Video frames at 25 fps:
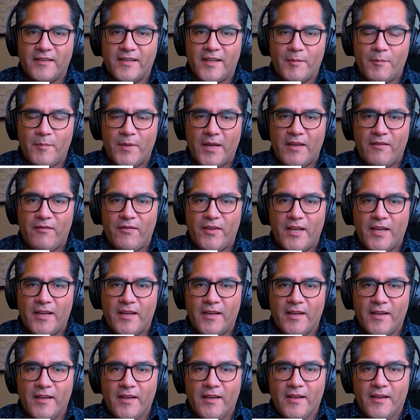
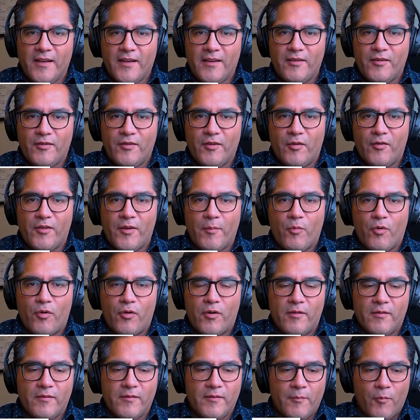maybe,
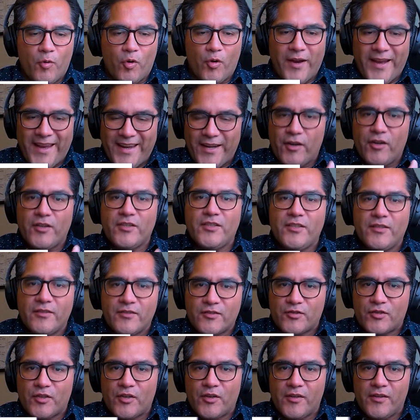the more energy in
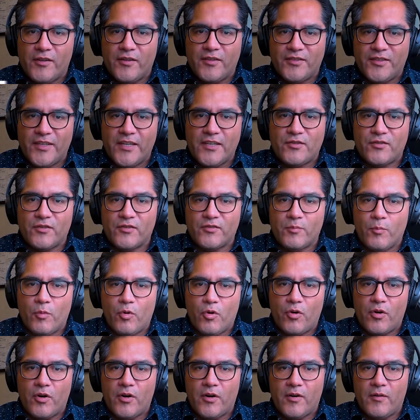certain decisions,
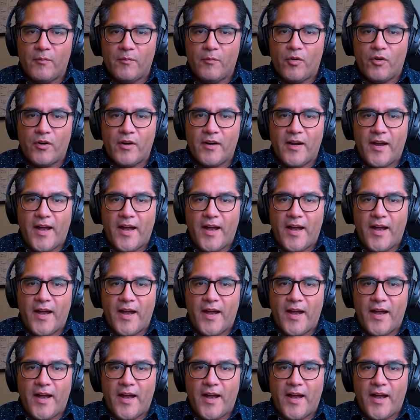more